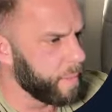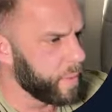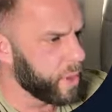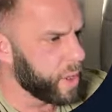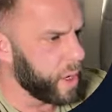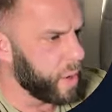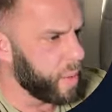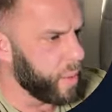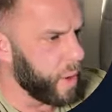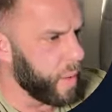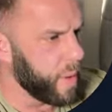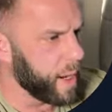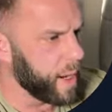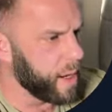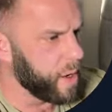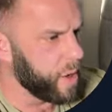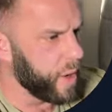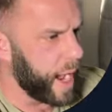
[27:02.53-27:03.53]
So what we
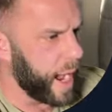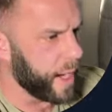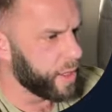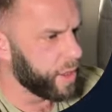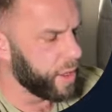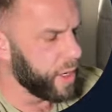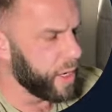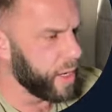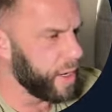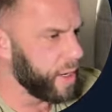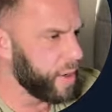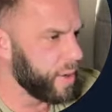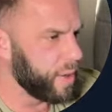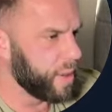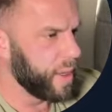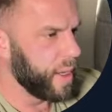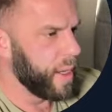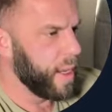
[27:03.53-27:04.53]
can do actually can
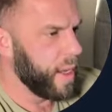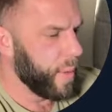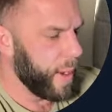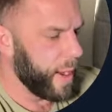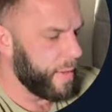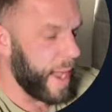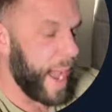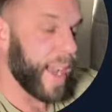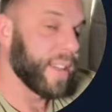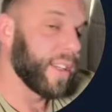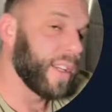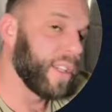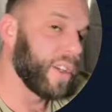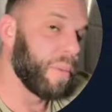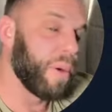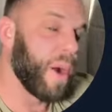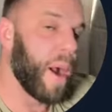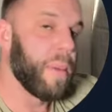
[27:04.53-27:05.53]
use, we have access
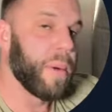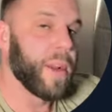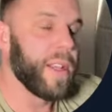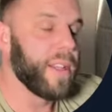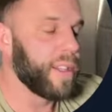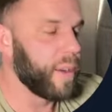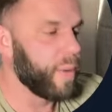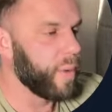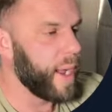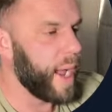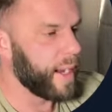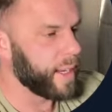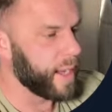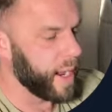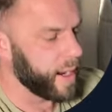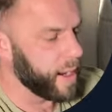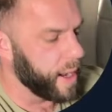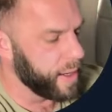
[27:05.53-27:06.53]
to properties and React
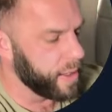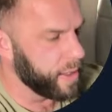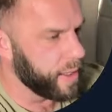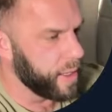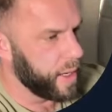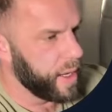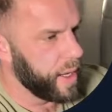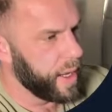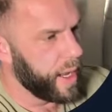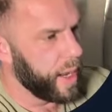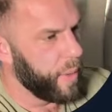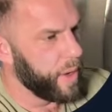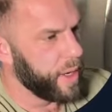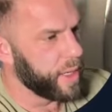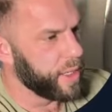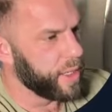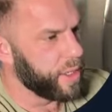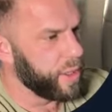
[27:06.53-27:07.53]
icons, and we
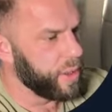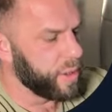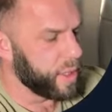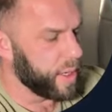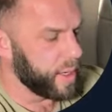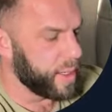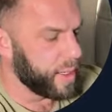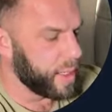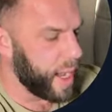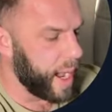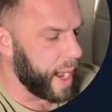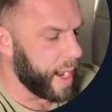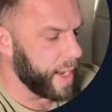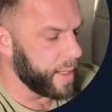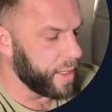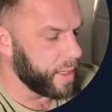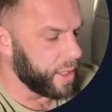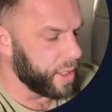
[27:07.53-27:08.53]
can just use
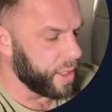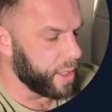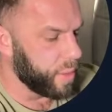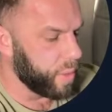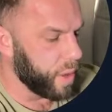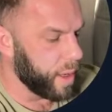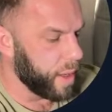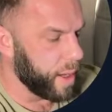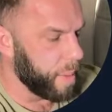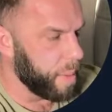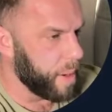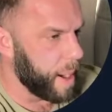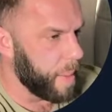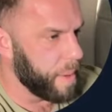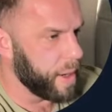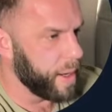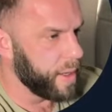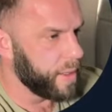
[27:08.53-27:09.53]
size. It's just one of their
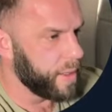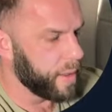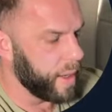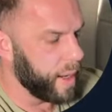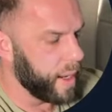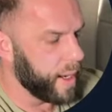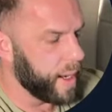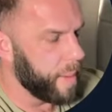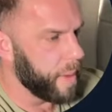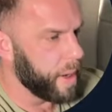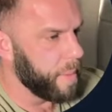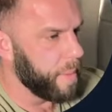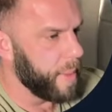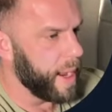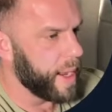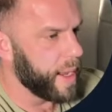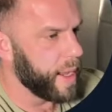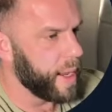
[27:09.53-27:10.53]
properties. And I'm going to
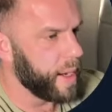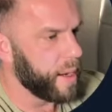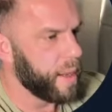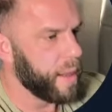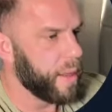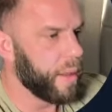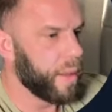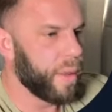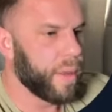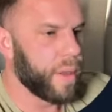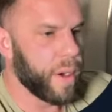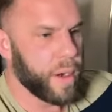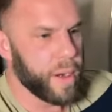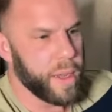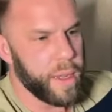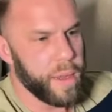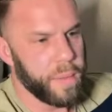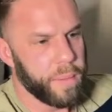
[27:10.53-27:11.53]
make it
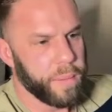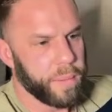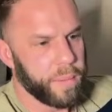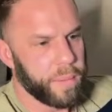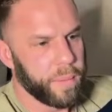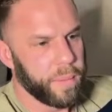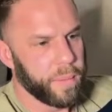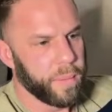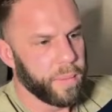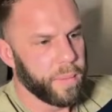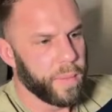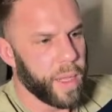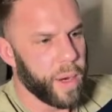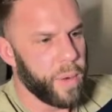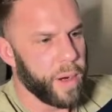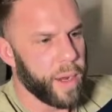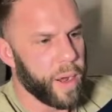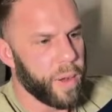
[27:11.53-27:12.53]
30.
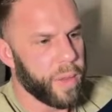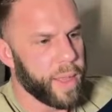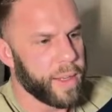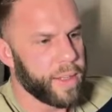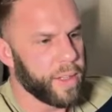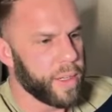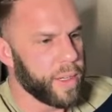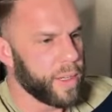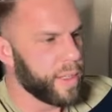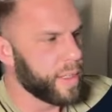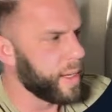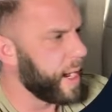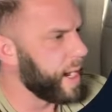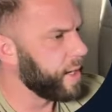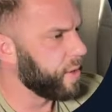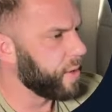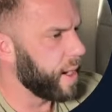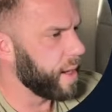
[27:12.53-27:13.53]
There we go. That's a good
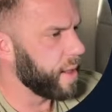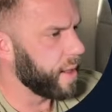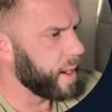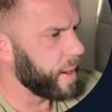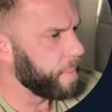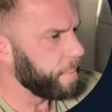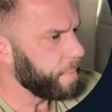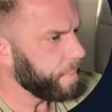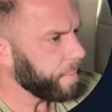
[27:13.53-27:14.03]
size right there.